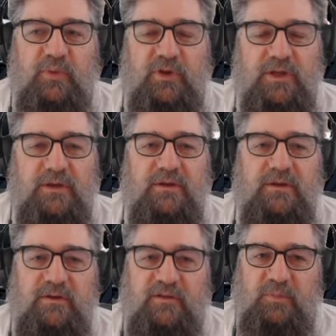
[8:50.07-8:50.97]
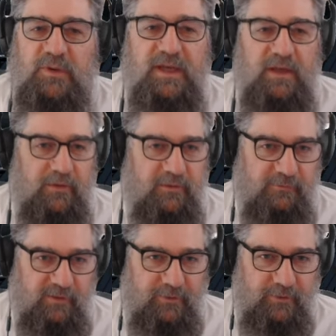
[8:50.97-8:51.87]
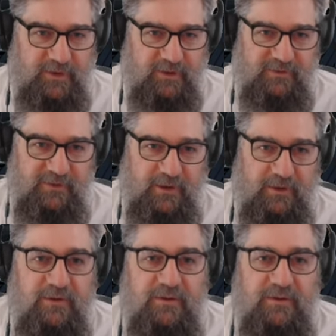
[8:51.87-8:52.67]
There's plenty of those around on the internet.